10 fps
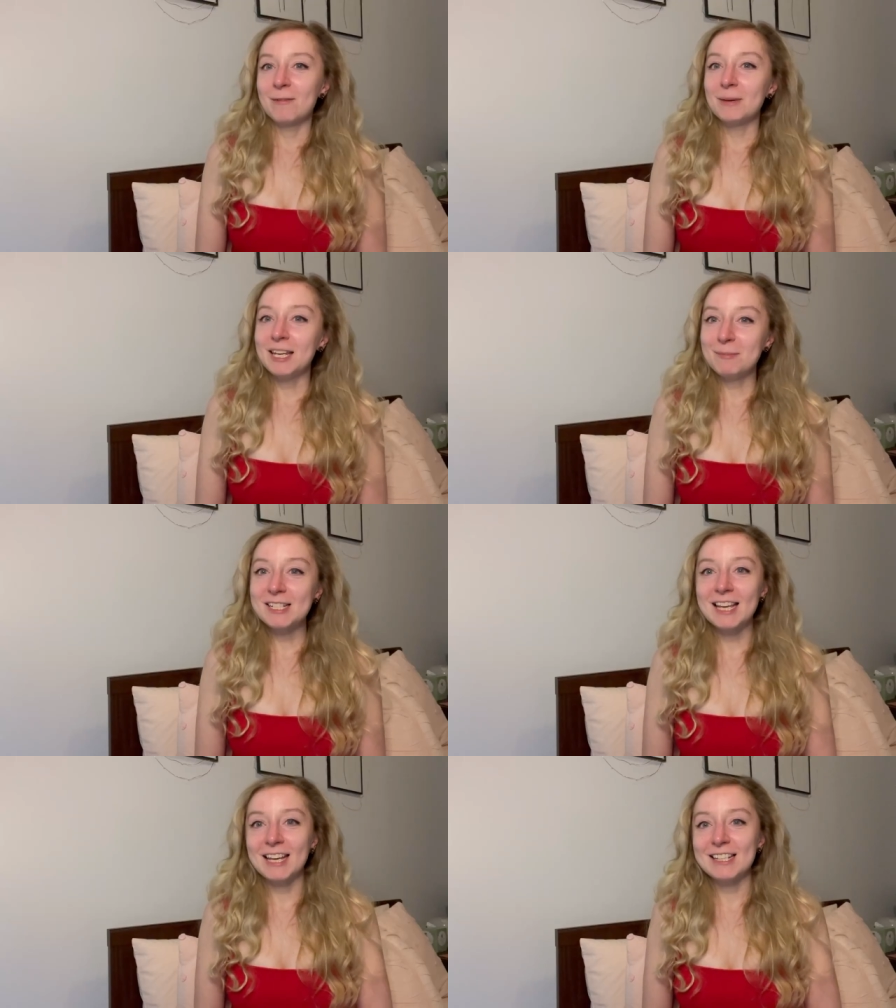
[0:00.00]
My name
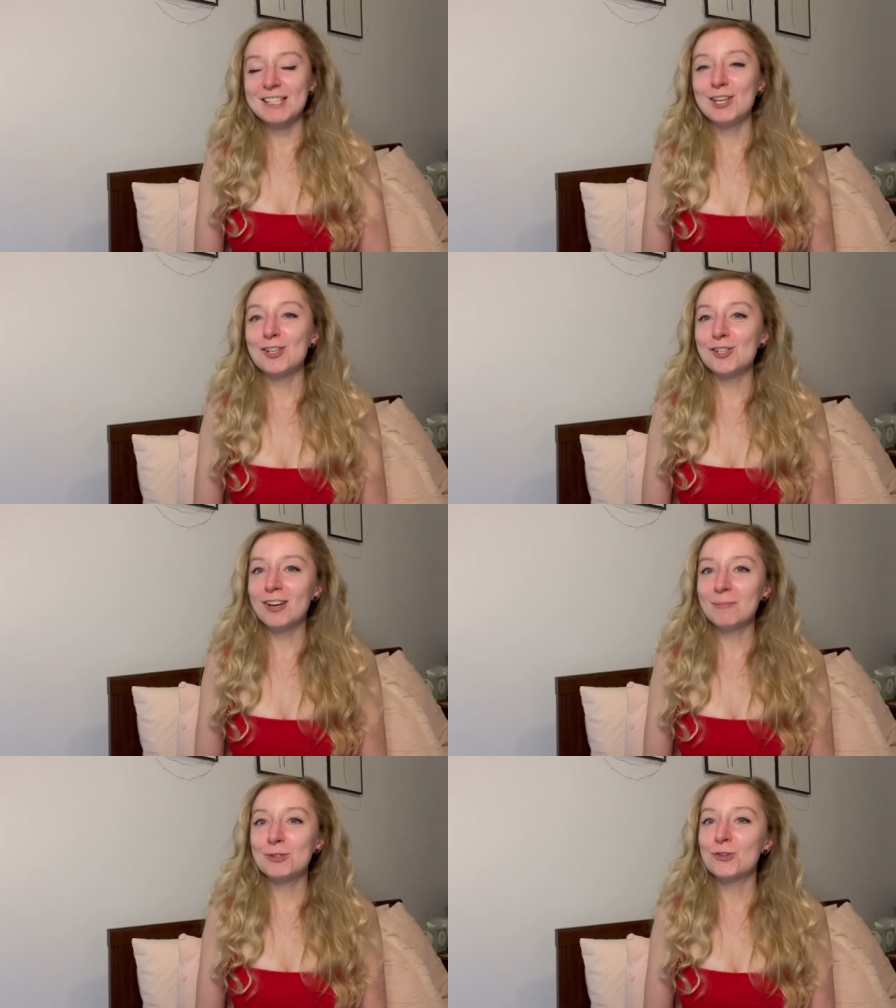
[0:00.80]
is Anastasia.
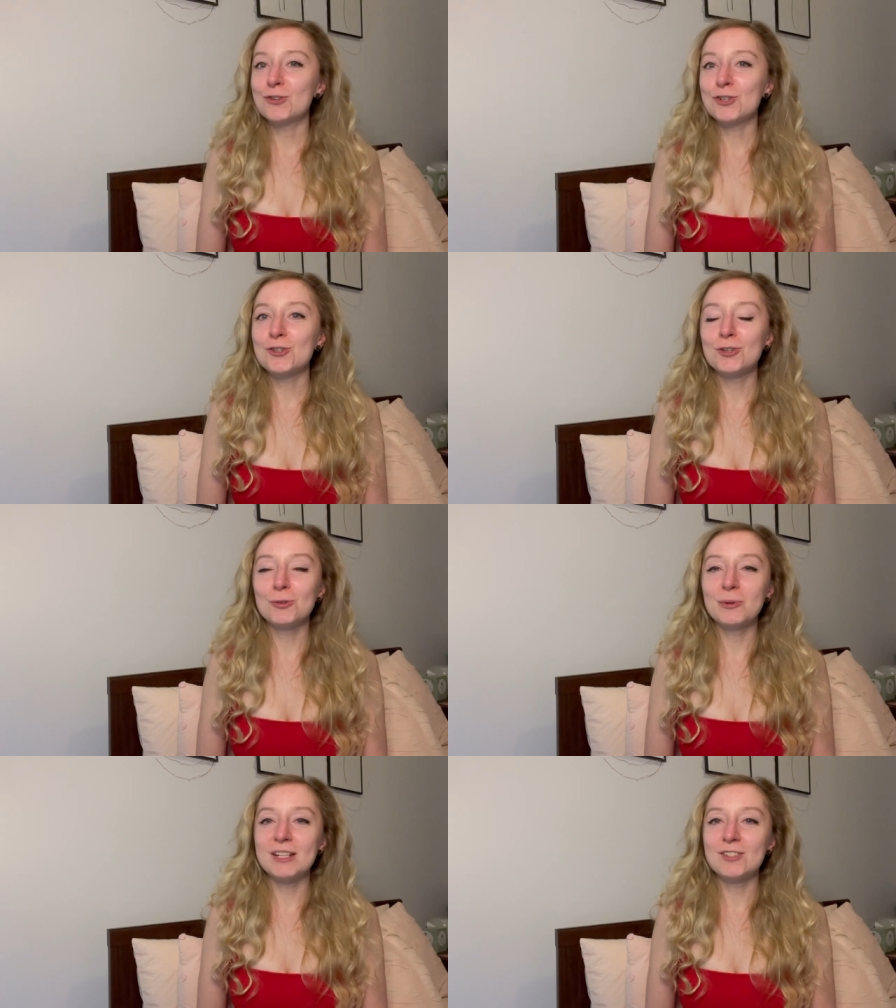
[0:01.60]
I'm a
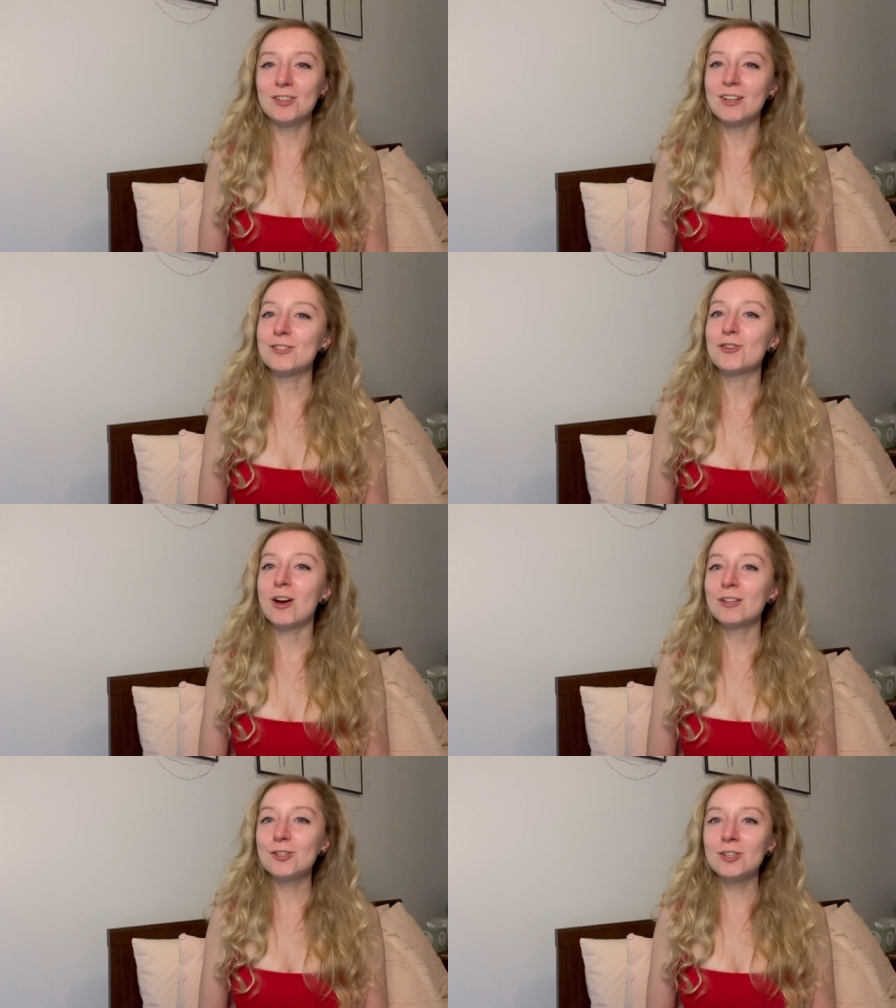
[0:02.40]
traditional Western
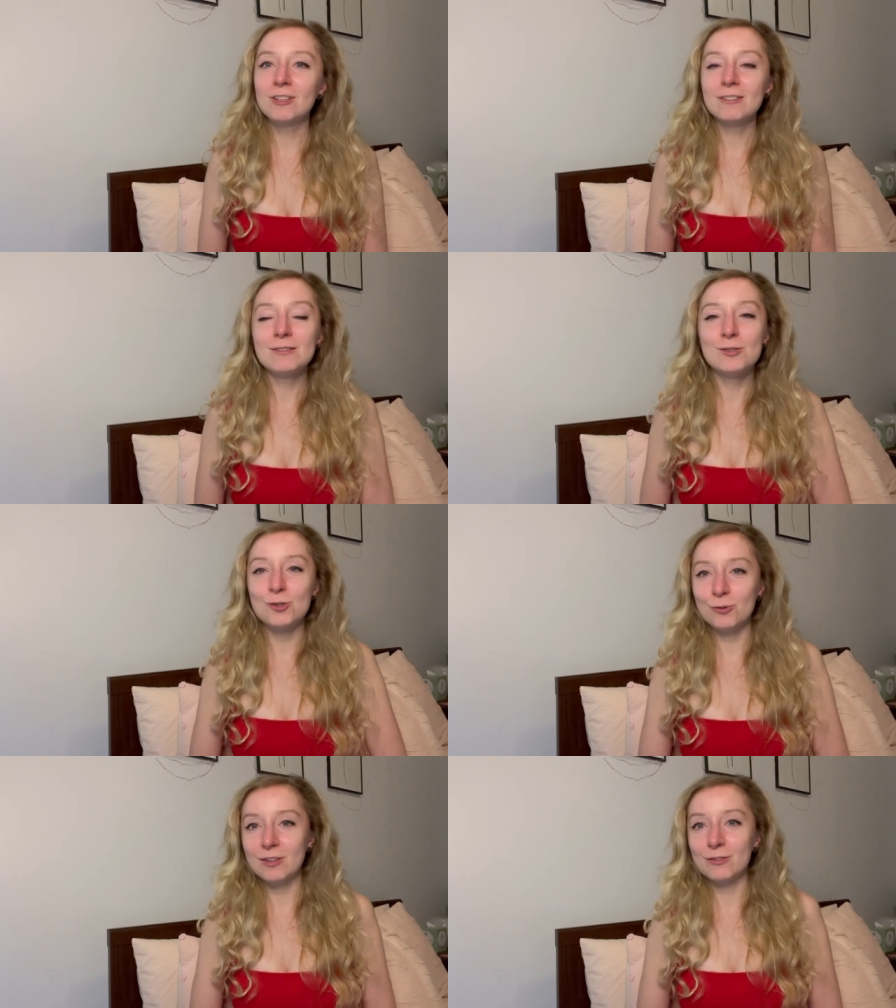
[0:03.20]
astrologer
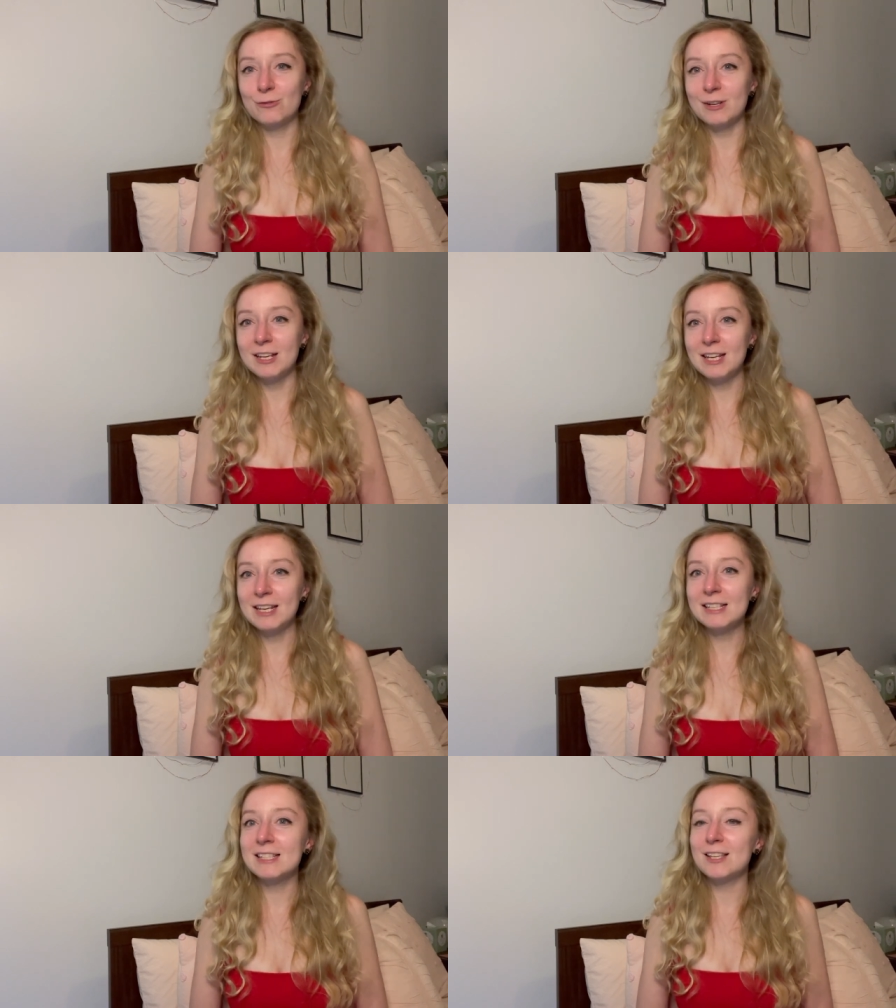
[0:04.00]
doing
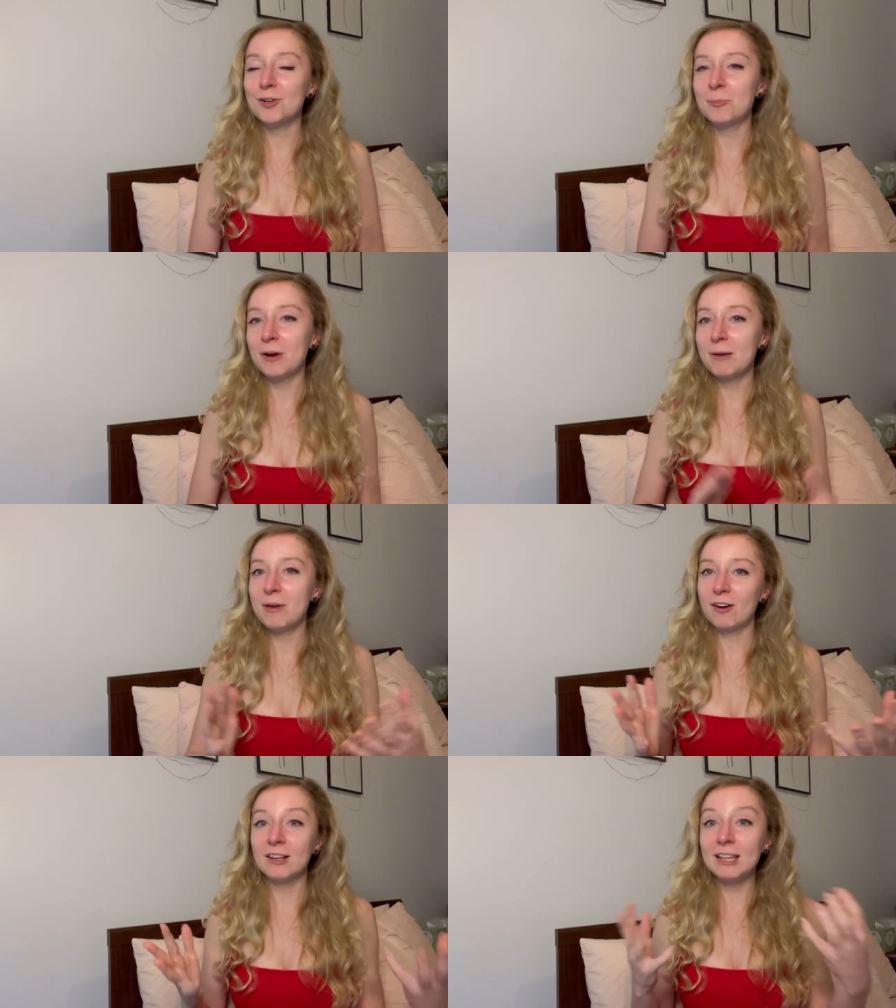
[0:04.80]
readings that are
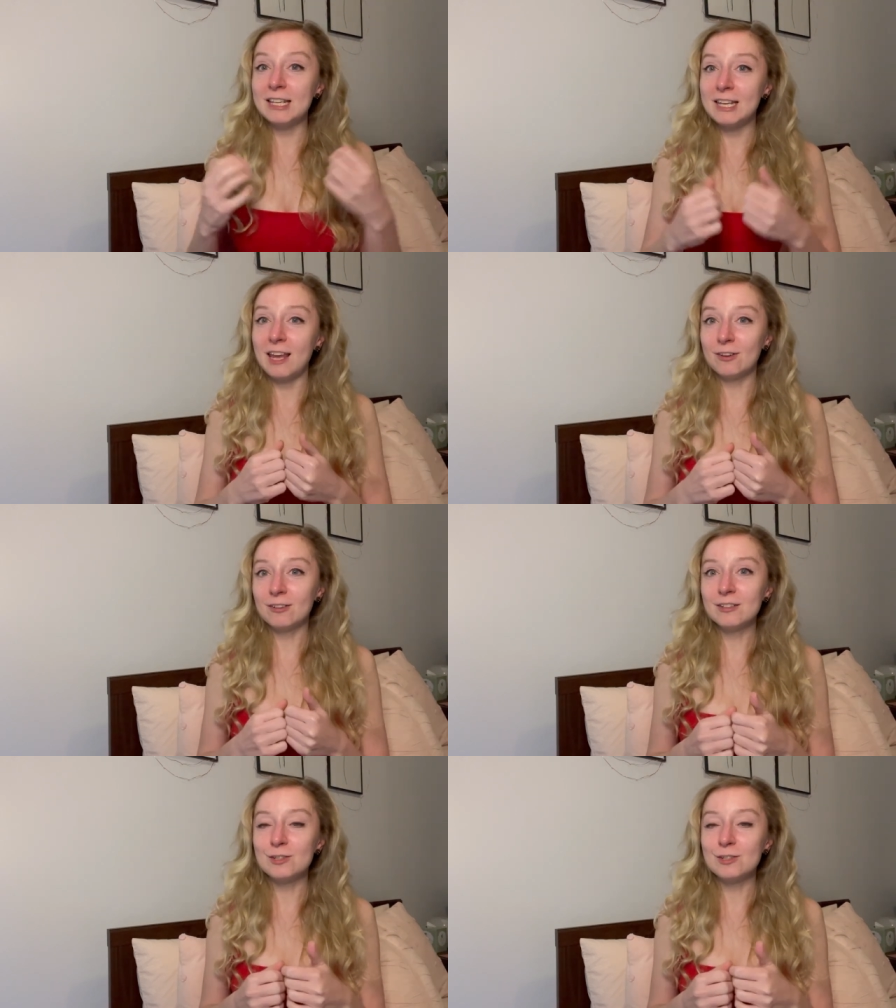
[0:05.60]
primarily natal.